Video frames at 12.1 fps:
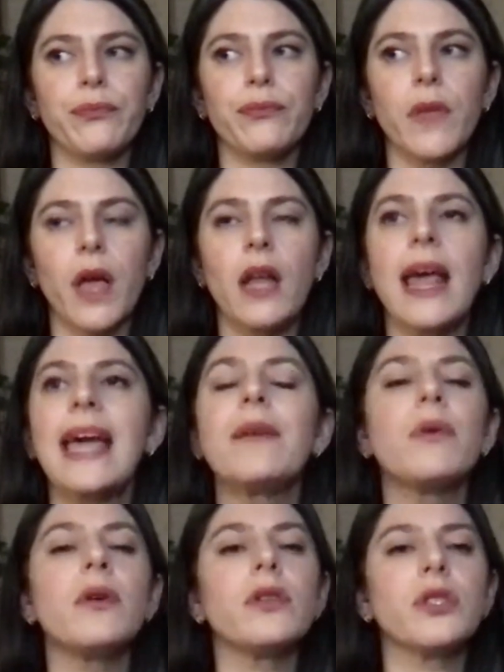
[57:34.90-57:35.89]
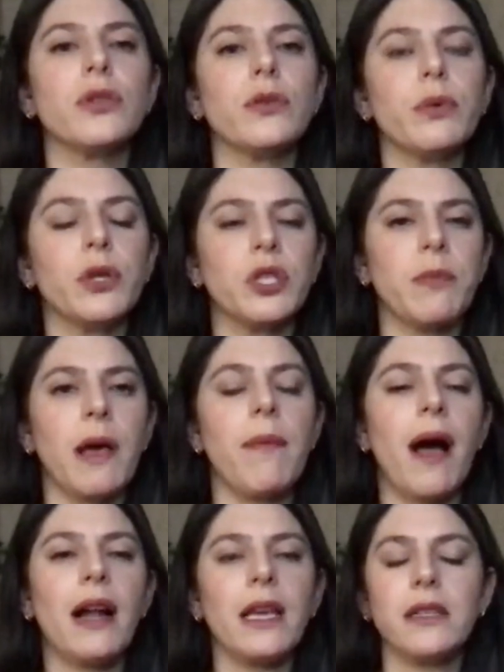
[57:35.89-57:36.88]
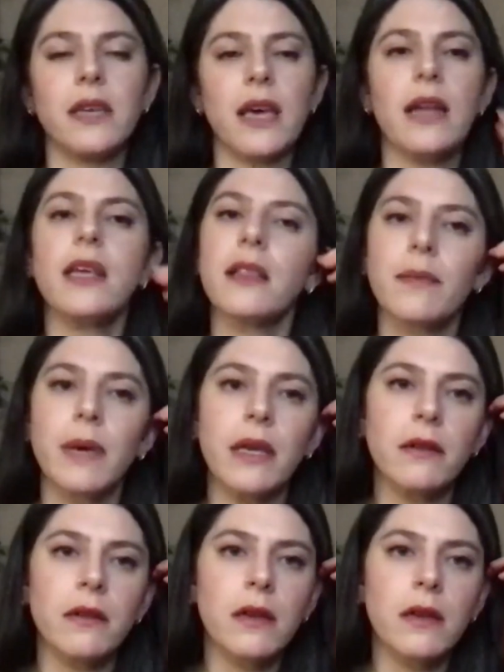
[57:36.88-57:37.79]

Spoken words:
unable to push my body to any limit,